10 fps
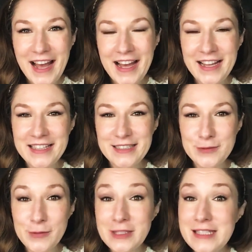And
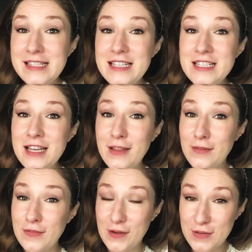we will see each
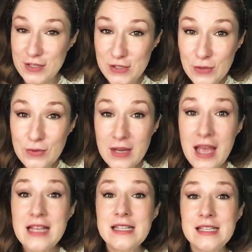other very soon.
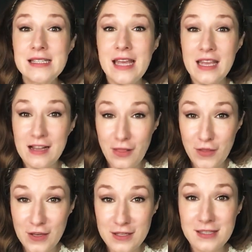Stay
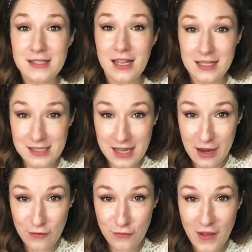healthy, stay
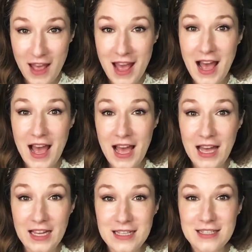safe,
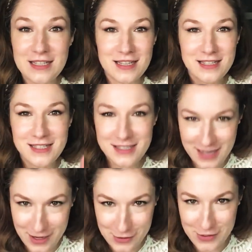and
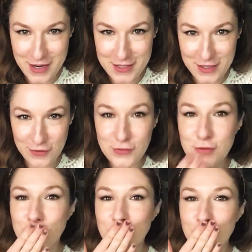stay creative.
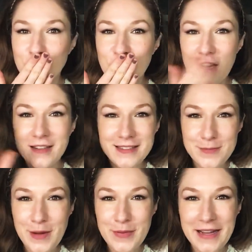
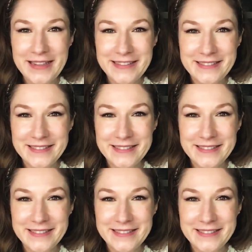Bye bye.